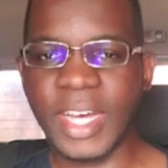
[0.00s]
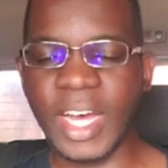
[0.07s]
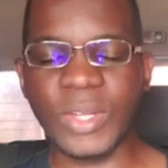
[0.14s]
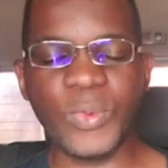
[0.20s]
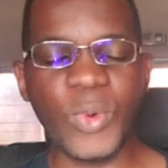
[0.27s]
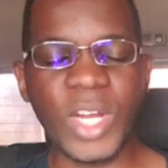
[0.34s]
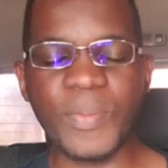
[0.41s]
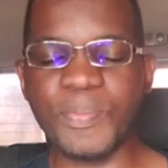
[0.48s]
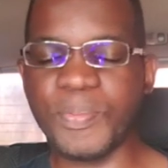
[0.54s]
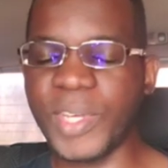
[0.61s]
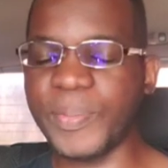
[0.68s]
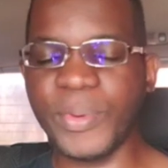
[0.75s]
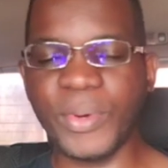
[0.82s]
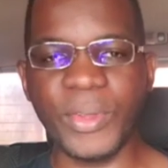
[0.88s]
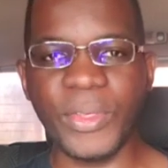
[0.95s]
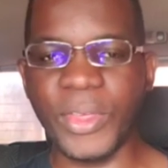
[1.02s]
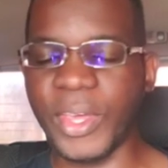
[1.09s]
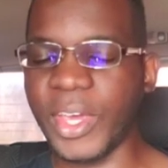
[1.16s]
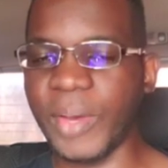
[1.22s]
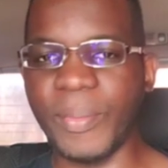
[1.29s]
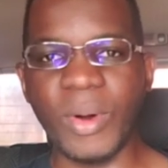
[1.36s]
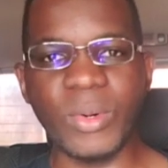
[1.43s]
at what people
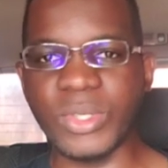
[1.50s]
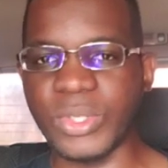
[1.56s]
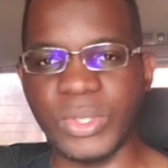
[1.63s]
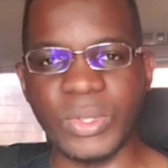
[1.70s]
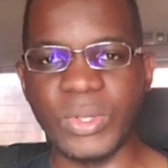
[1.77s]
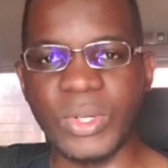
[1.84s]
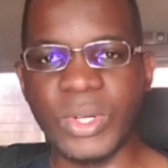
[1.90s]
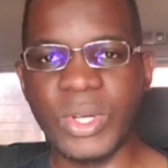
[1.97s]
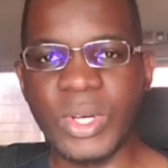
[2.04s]
think about you.